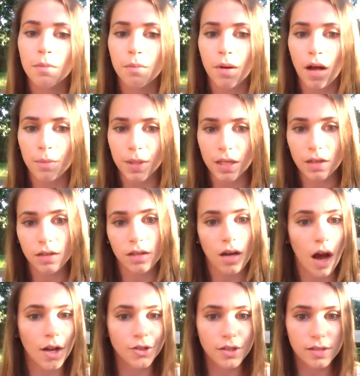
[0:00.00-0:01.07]
public
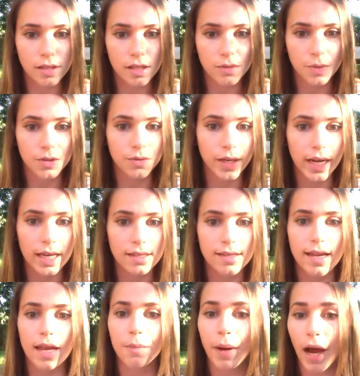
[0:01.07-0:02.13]
consciousness was raised,
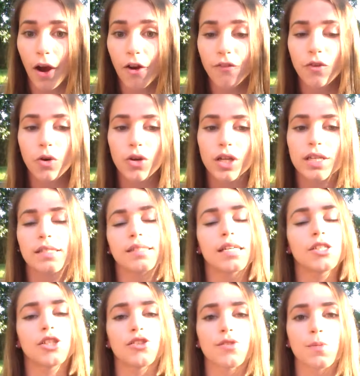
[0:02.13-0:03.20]
and powerful
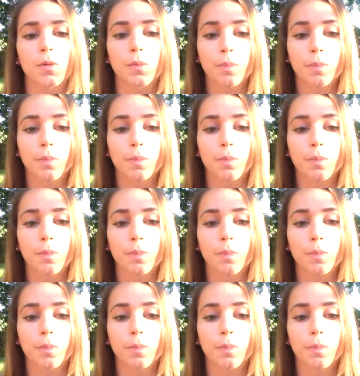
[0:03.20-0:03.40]
organizations were